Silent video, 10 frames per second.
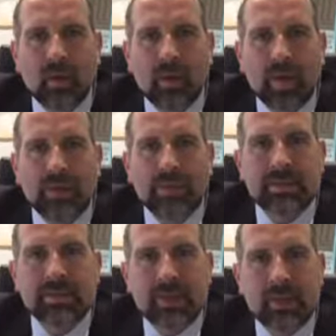And
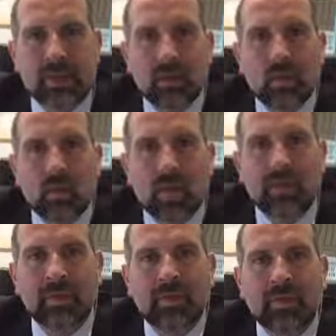see
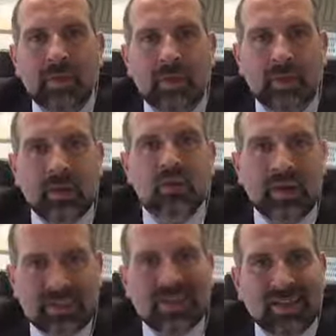whether the
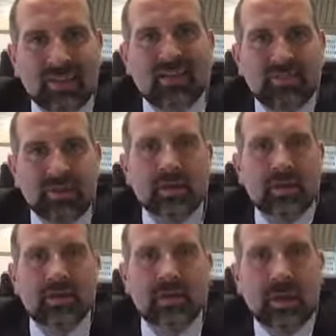addressing the
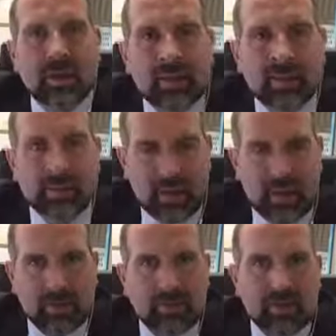physical
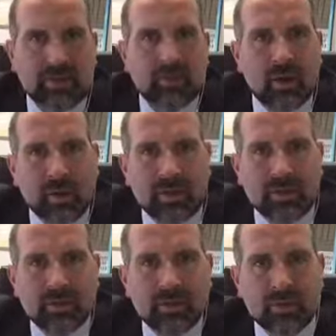thing is the right thing
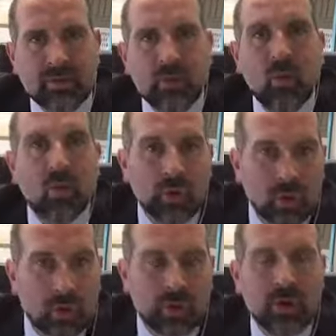to do or
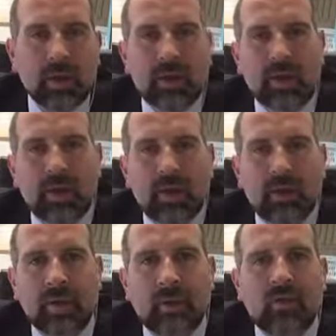not.
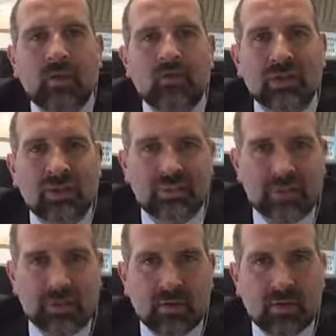Now, if you address the
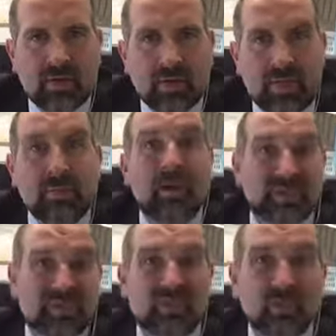physical thing, there might
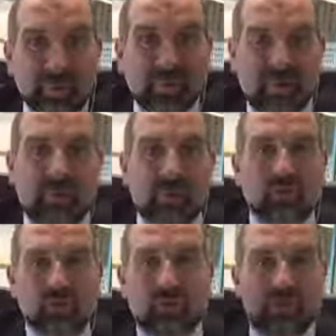still be
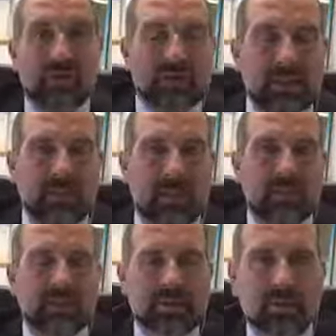emotional things, and there might
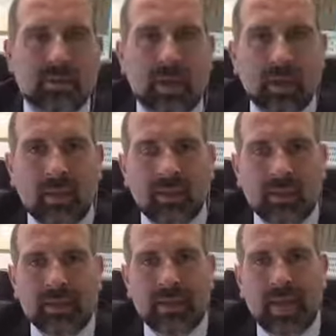be still be other
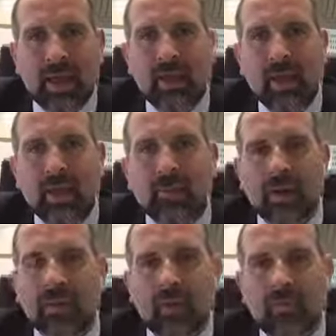things there. But
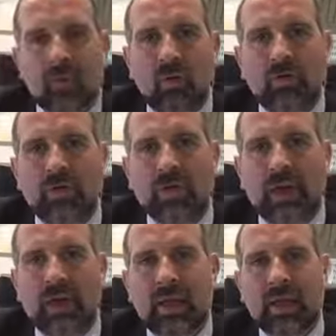I think it'd be wrong to
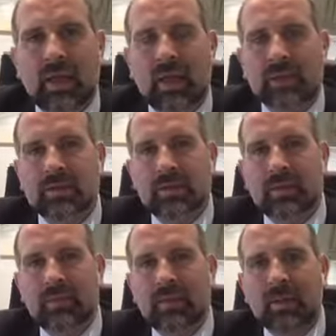say that
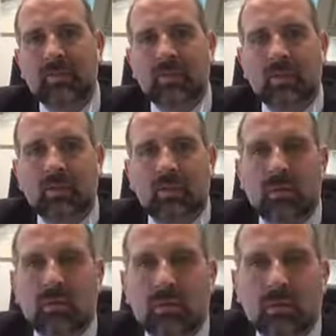people
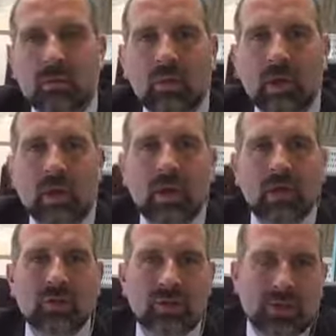who
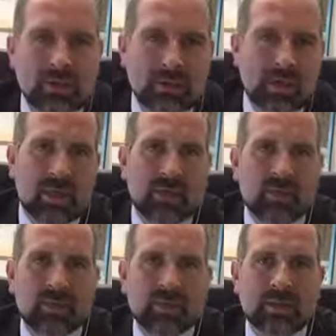are seeking
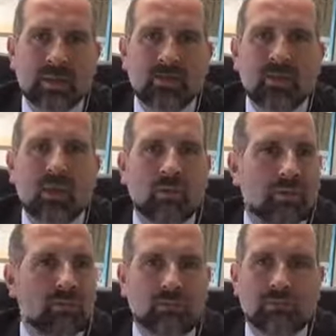cosmetic surgery
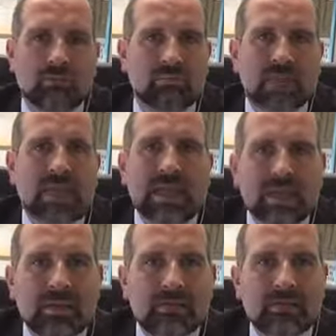don't
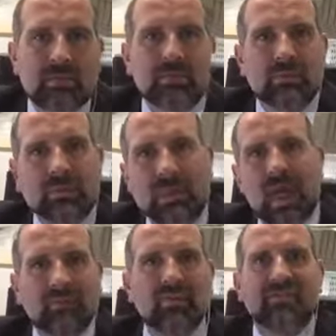need to
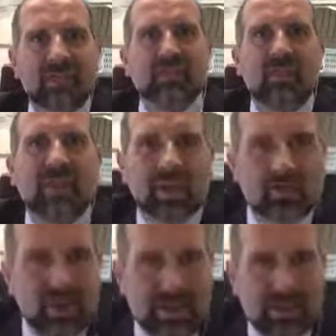have the physical thing
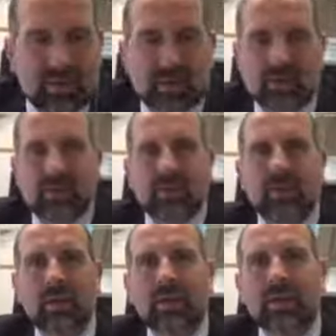addressed. I think
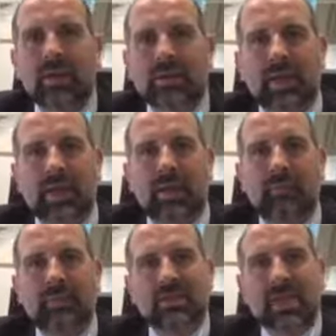there's
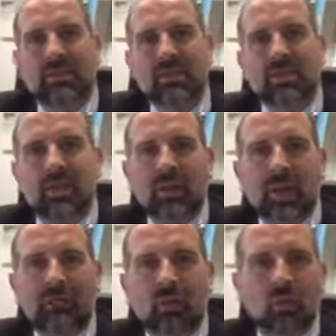a perception that
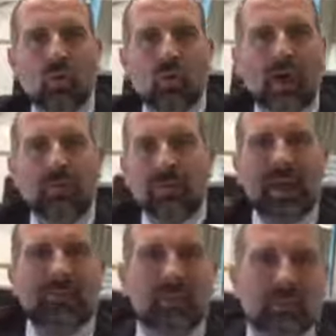
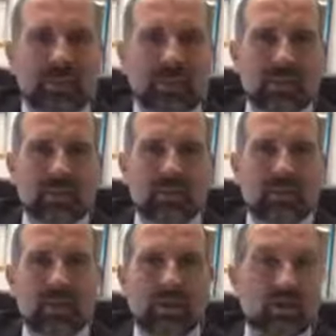everybody having cosmetic
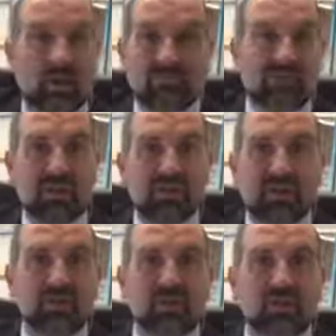surgery has got
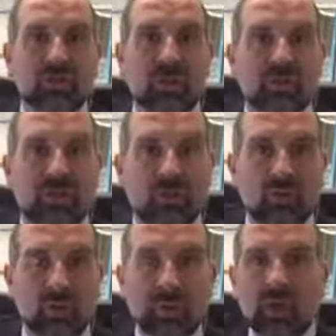it looks totally
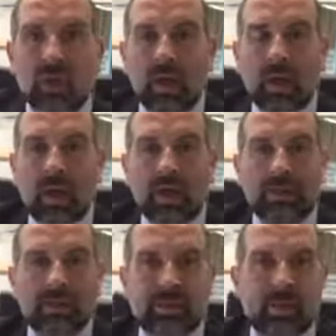normal,
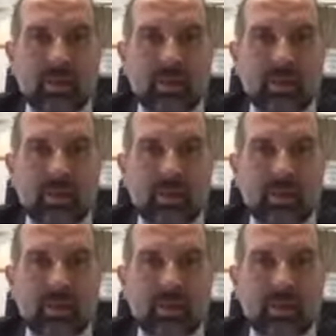and